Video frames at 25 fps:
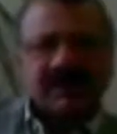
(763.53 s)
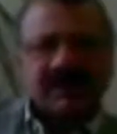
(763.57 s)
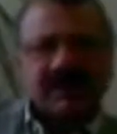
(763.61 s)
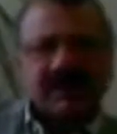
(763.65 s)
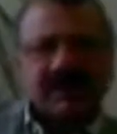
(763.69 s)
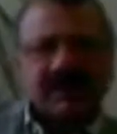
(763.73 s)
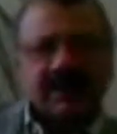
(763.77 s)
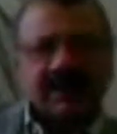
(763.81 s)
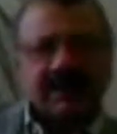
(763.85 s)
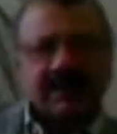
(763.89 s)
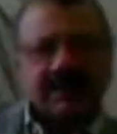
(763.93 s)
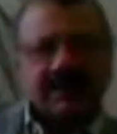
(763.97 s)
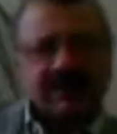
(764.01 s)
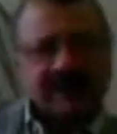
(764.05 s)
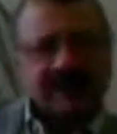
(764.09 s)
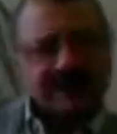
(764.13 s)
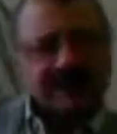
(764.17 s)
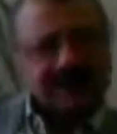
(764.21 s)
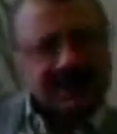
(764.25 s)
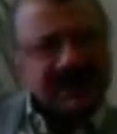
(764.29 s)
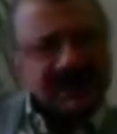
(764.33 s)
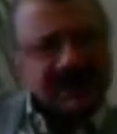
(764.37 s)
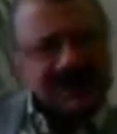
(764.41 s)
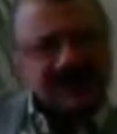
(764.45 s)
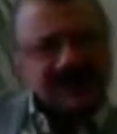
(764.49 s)
Now,
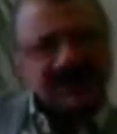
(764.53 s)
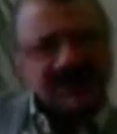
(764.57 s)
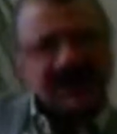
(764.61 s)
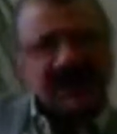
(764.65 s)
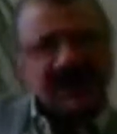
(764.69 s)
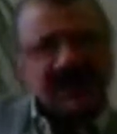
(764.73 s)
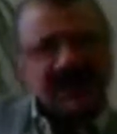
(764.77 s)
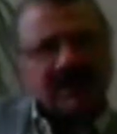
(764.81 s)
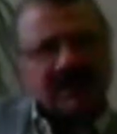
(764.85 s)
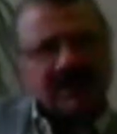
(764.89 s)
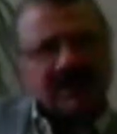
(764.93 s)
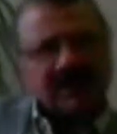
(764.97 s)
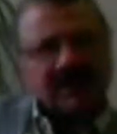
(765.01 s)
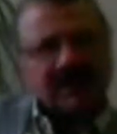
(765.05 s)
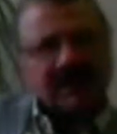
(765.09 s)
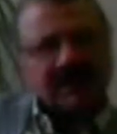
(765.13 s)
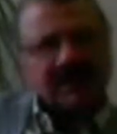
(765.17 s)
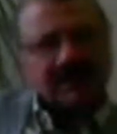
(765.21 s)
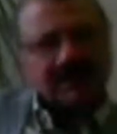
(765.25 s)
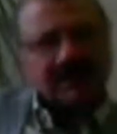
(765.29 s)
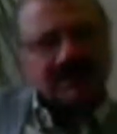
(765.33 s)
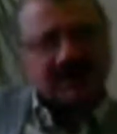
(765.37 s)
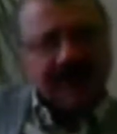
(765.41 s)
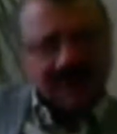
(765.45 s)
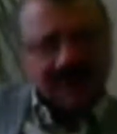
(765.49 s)
TRIPS agreement
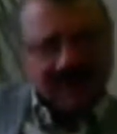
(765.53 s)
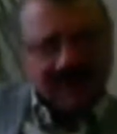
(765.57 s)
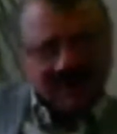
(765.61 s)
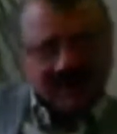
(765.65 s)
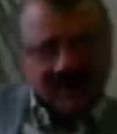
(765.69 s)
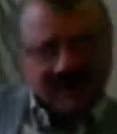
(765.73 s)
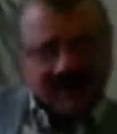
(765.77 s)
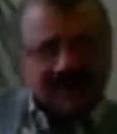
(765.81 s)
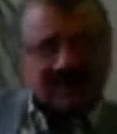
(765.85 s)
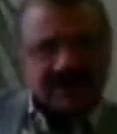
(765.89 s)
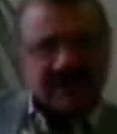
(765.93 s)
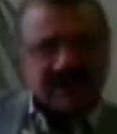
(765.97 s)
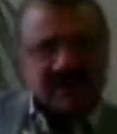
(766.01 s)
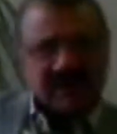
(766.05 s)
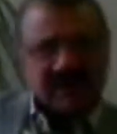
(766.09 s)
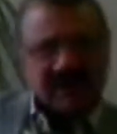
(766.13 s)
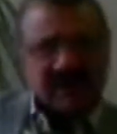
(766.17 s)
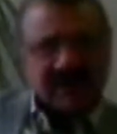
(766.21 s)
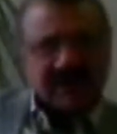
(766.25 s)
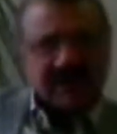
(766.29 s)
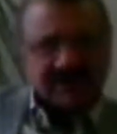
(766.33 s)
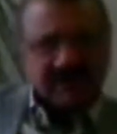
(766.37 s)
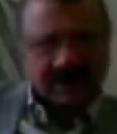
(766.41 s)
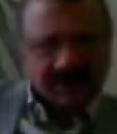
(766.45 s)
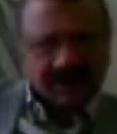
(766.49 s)
mentions
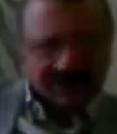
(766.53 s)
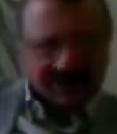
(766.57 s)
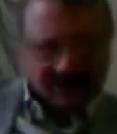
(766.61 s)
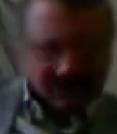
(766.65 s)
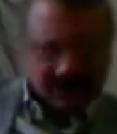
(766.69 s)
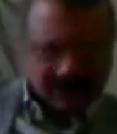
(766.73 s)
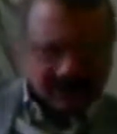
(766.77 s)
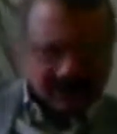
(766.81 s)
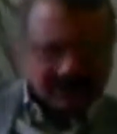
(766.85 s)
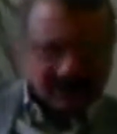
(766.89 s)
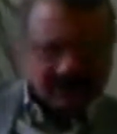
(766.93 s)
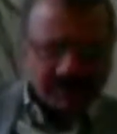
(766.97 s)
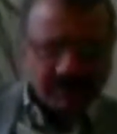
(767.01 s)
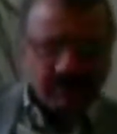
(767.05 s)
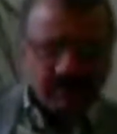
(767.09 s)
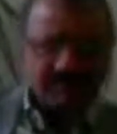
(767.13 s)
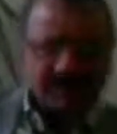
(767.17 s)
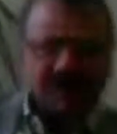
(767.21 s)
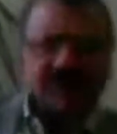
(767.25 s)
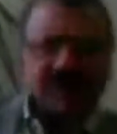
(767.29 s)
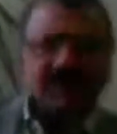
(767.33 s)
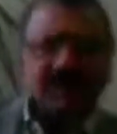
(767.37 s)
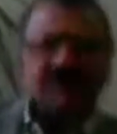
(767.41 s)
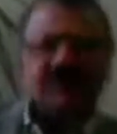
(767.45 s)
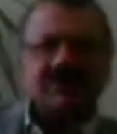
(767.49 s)
some
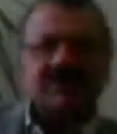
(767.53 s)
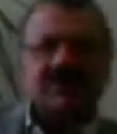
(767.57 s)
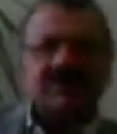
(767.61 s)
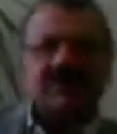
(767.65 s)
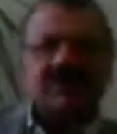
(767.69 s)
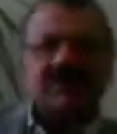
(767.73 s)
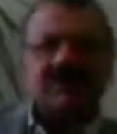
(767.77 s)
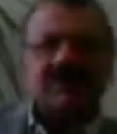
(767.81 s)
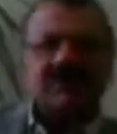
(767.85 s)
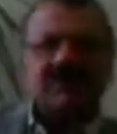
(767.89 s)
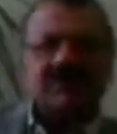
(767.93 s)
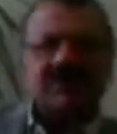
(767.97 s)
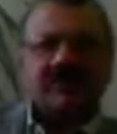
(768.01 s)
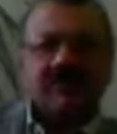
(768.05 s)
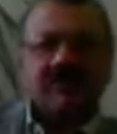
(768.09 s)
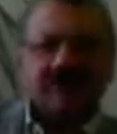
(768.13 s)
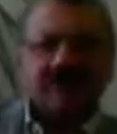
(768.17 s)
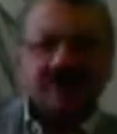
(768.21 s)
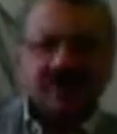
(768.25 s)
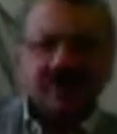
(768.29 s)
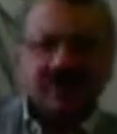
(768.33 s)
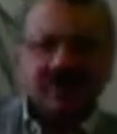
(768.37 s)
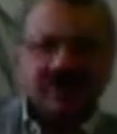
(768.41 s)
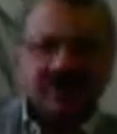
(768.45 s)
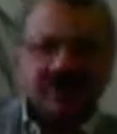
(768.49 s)
procedures which will have to be
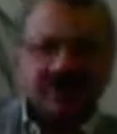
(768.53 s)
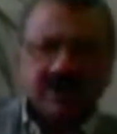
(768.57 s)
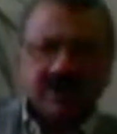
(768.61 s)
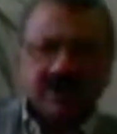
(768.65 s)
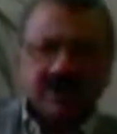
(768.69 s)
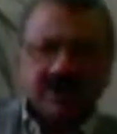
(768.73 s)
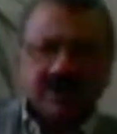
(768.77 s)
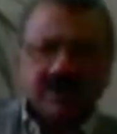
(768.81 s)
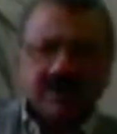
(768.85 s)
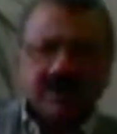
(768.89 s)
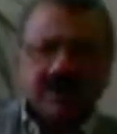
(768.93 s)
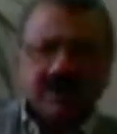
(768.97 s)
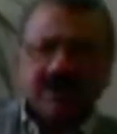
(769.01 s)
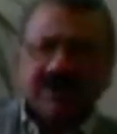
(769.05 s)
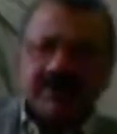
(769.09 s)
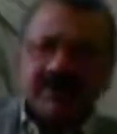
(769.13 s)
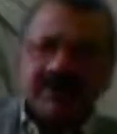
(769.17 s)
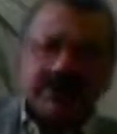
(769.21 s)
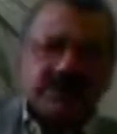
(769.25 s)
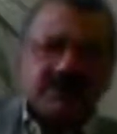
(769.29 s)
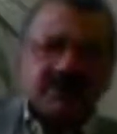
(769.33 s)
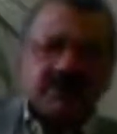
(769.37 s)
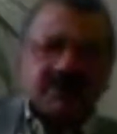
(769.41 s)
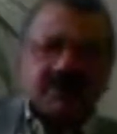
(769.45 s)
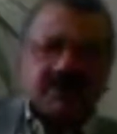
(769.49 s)
followed,
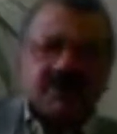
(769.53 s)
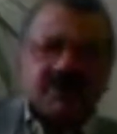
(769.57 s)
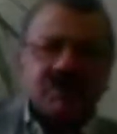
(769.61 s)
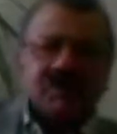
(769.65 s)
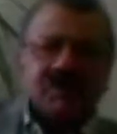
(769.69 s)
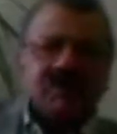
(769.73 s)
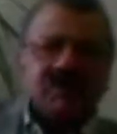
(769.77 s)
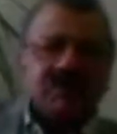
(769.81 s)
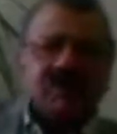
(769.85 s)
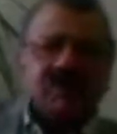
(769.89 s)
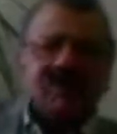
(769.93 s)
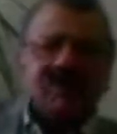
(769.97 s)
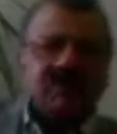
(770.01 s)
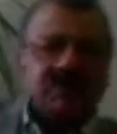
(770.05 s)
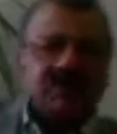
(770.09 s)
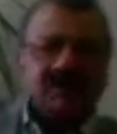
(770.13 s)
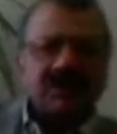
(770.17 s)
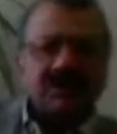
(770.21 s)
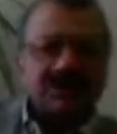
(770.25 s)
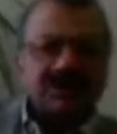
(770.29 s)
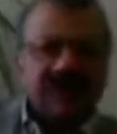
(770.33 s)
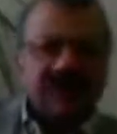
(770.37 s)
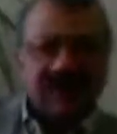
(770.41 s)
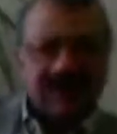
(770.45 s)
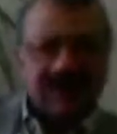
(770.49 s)
but the procedures are
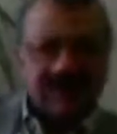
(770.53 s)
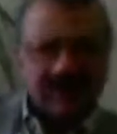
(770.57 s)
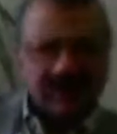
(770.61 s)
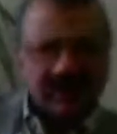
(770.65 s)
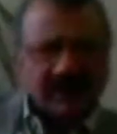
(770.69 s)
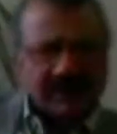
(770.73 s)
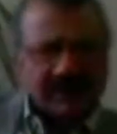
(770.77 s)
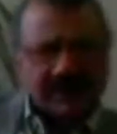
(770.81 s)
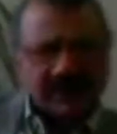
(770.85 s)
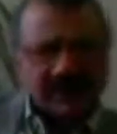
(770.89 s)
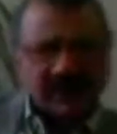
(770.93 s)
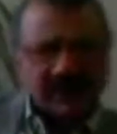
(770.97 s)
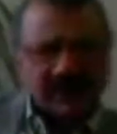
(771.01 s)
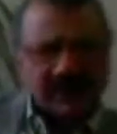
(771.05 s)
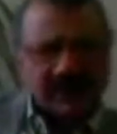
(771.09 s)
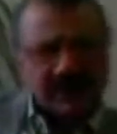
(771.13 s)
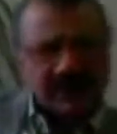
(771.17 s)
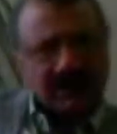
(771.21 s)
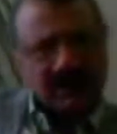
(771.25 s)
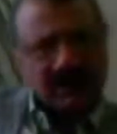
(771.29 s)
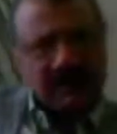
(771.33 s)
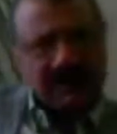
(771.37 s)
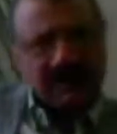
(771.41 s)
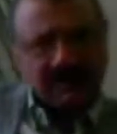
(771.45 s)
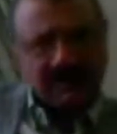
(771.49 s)
not that difficult.
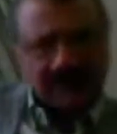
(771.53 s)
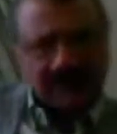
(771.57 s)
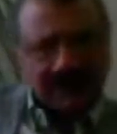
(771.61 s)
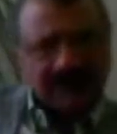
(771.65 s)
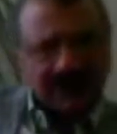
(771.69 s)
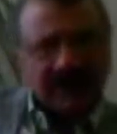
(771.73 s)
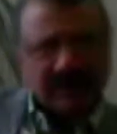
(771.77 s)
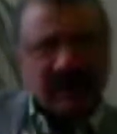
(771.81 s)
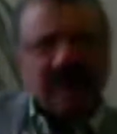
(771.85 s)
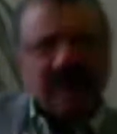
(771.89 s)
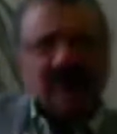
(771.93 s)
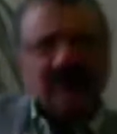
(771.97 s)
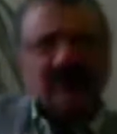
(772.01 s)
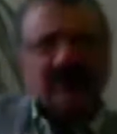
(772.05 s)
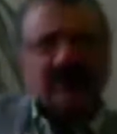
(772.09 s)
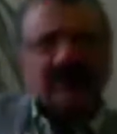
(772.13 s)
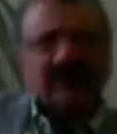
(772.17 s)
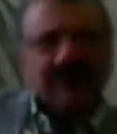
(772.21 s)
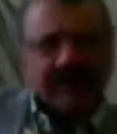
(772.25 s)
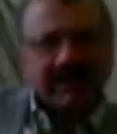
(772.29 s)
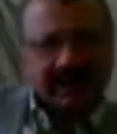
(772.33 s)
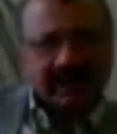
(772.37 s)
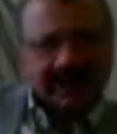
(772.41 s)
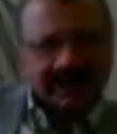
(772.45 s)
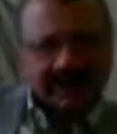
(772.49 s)
You can really
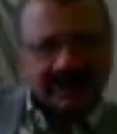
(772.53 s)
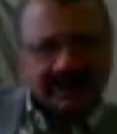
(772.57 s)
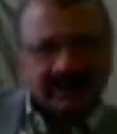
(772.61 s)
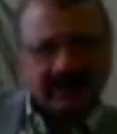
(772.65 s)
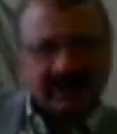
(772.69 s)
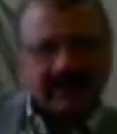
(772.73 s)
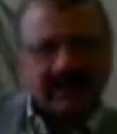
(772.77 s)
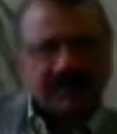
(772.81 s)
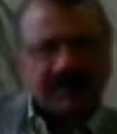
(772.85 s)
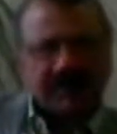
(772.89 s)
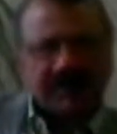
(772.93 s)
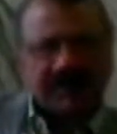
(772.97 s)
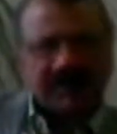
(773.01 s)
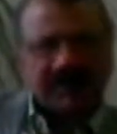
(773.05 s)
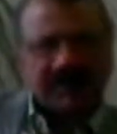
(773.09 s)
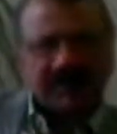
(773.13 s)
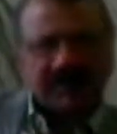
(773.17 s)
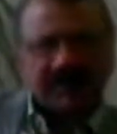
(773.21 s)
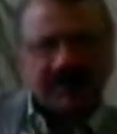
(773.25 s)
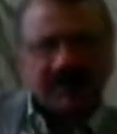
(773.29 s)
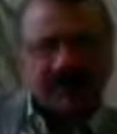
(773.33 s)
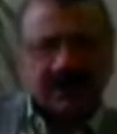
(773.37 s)
manage it properly.